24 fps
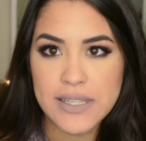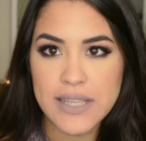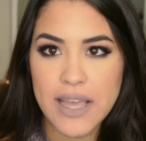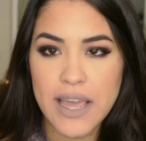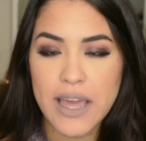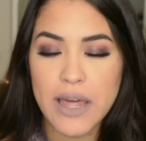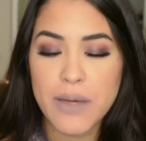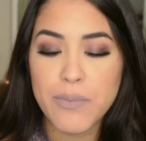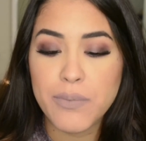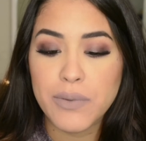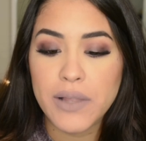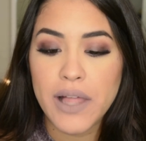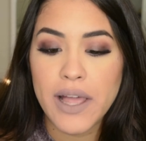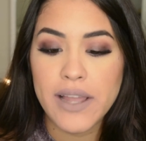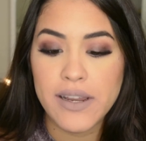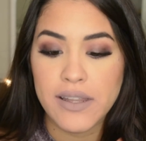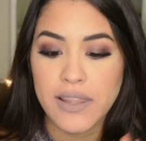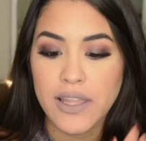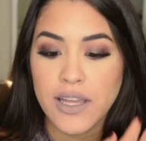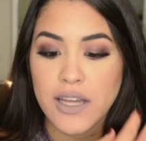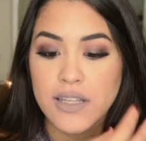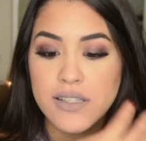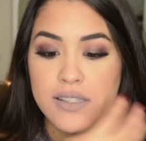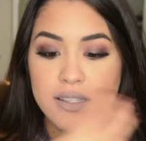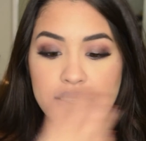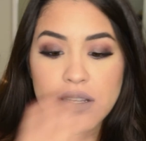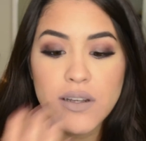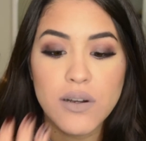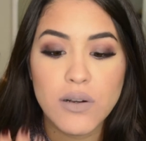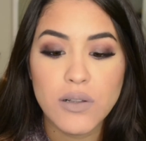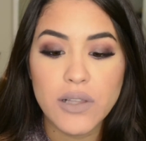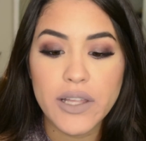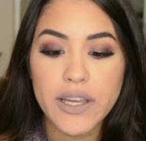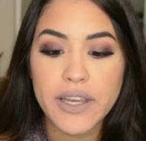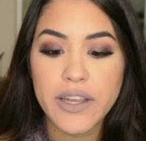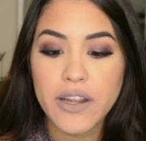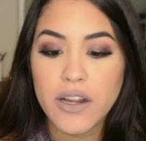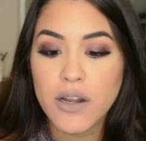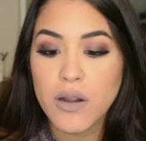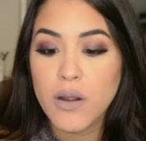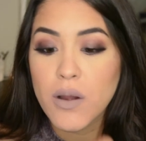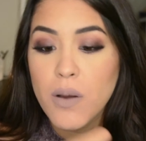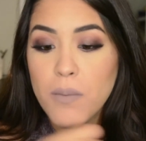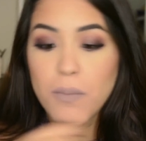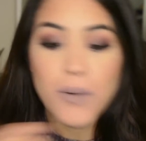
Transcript: I applied like a single layer,